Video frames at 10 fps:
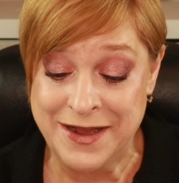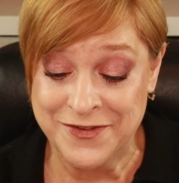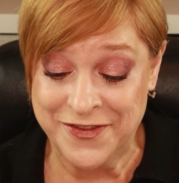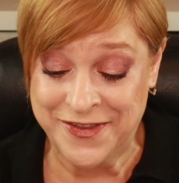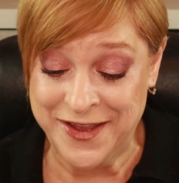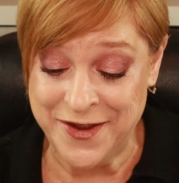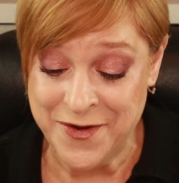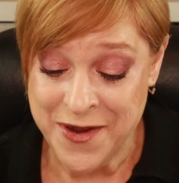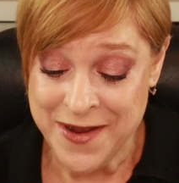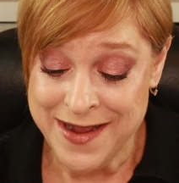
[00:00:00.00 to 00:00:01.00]
now,
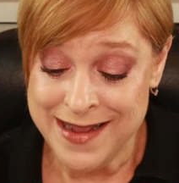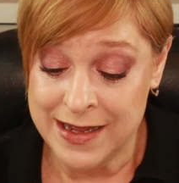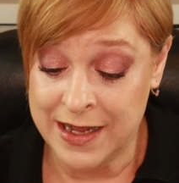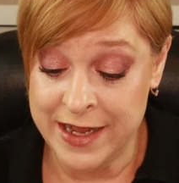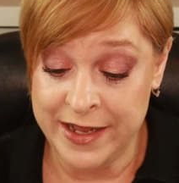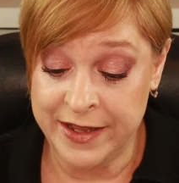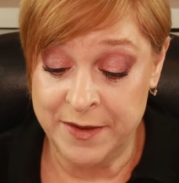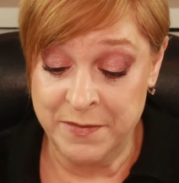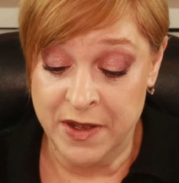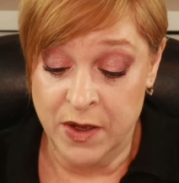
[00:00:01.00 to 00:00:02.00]
so I
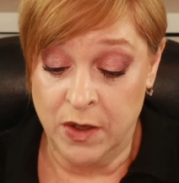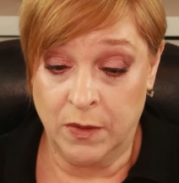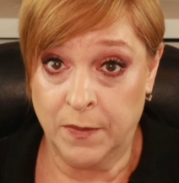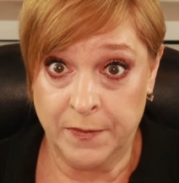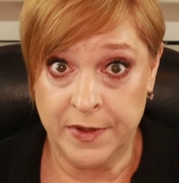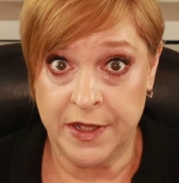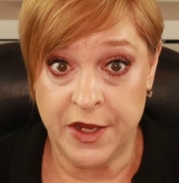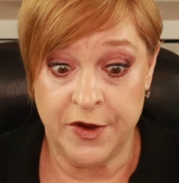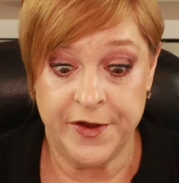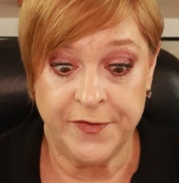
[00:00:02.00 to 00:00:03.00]
am really
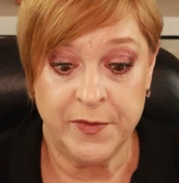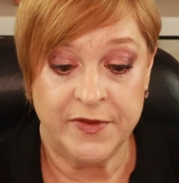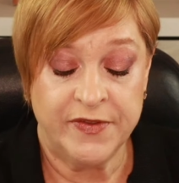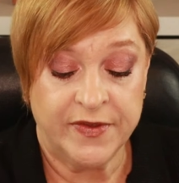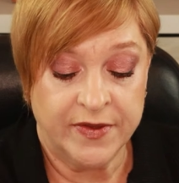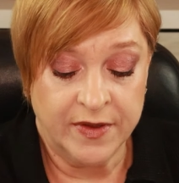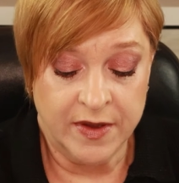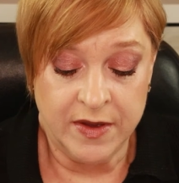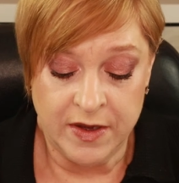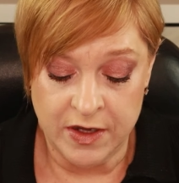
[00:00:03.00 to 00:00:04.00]
curious what's
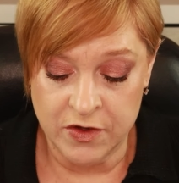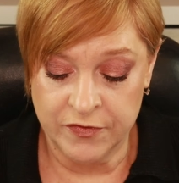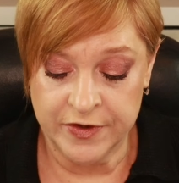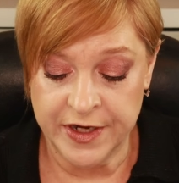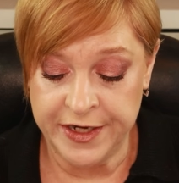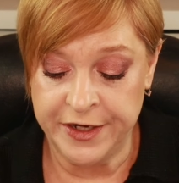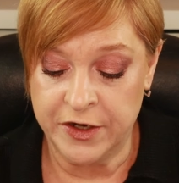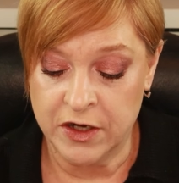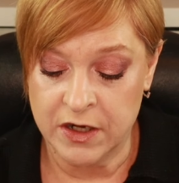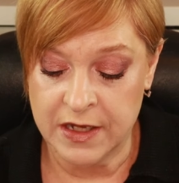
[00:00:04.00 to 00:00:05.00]
over
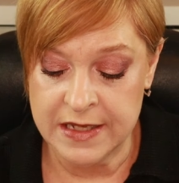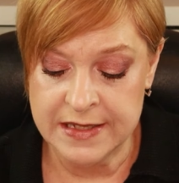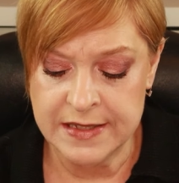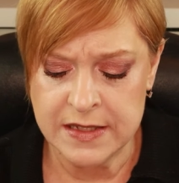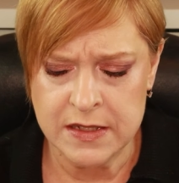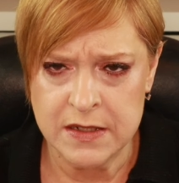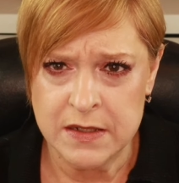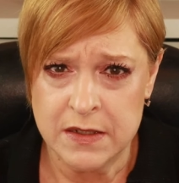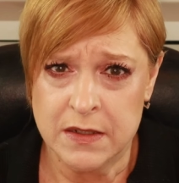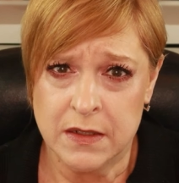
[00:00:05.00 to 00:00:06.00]
here because
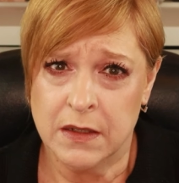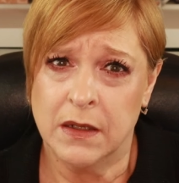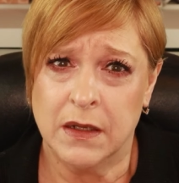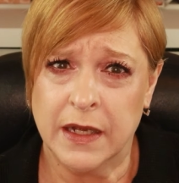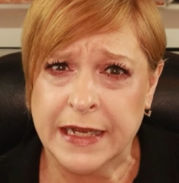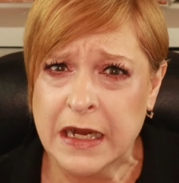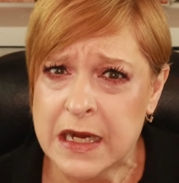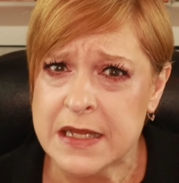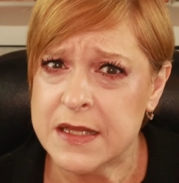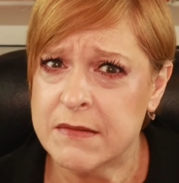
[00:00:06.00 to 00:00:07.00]
I
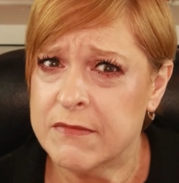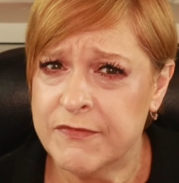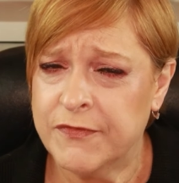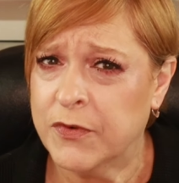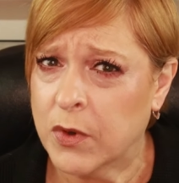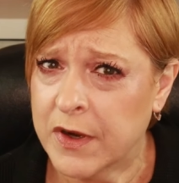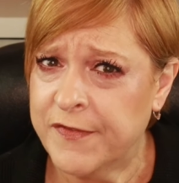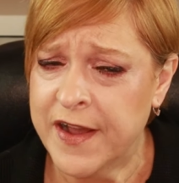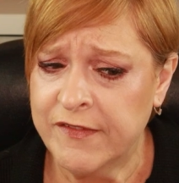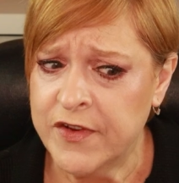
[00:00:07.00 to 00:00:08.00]
got four to
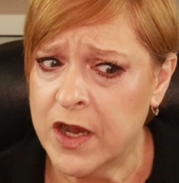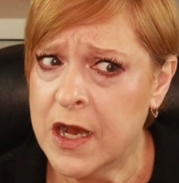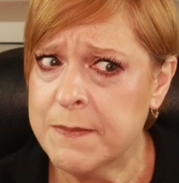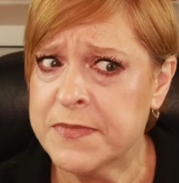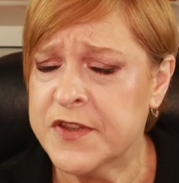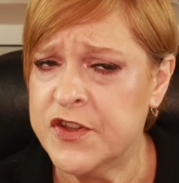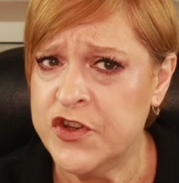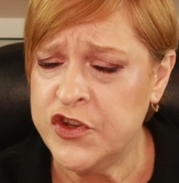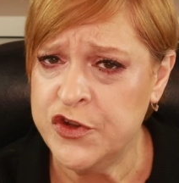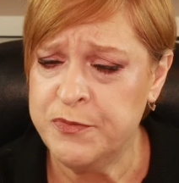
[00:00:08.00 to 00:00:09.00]
five tops,
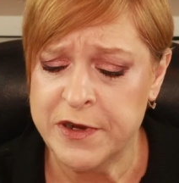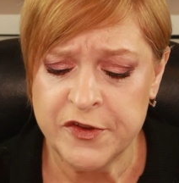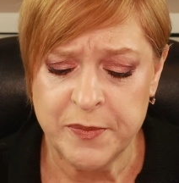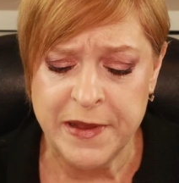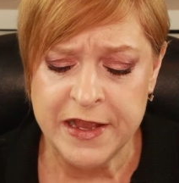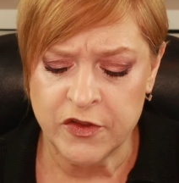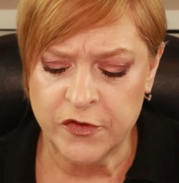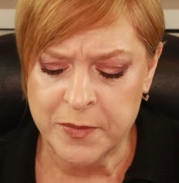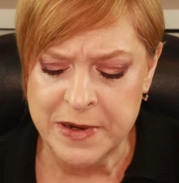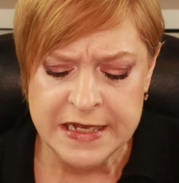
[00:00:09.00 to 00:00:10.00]
two pairs of
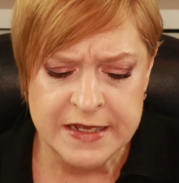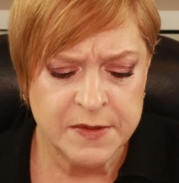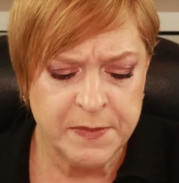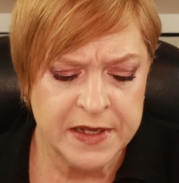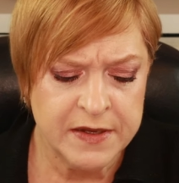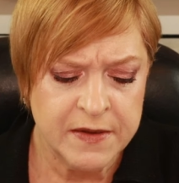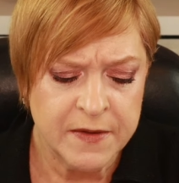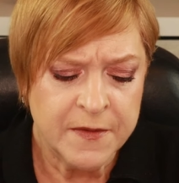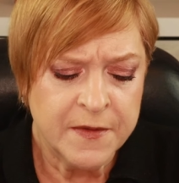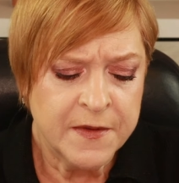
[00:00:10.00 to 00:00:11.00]
pants for my husband,
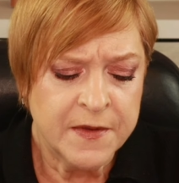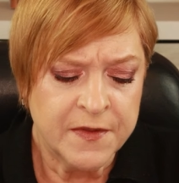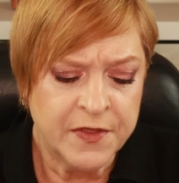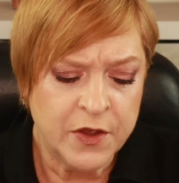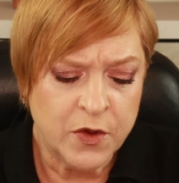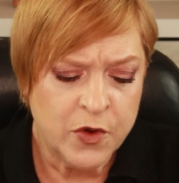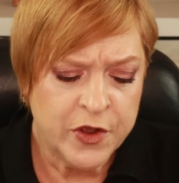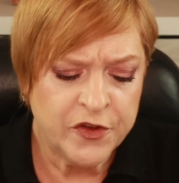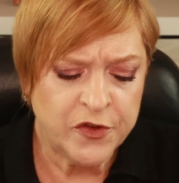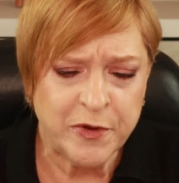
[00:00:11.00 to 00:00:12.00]
the oil
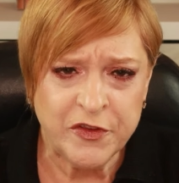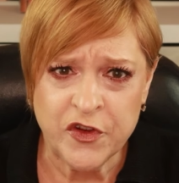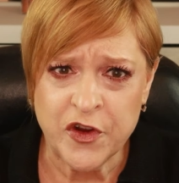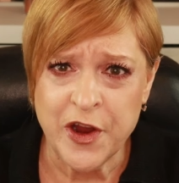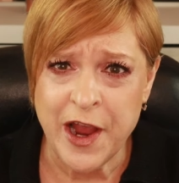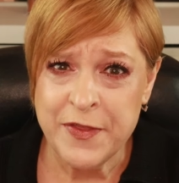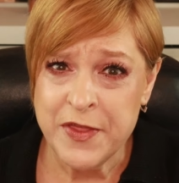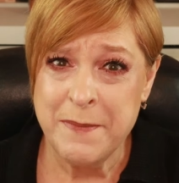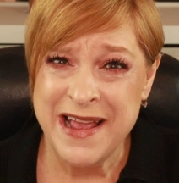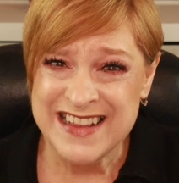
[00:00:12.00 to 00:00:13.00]
spritzer,
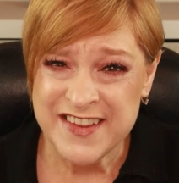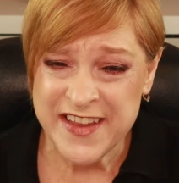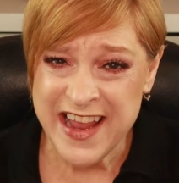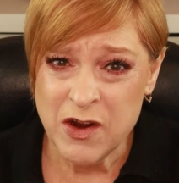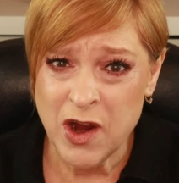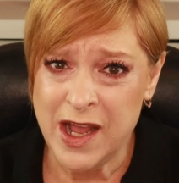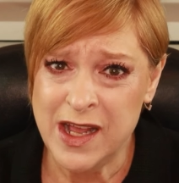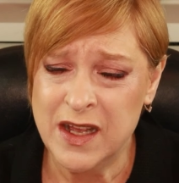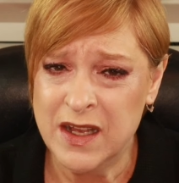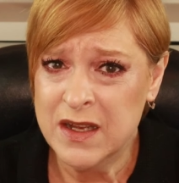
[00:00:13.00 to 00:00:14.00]
and the mascara.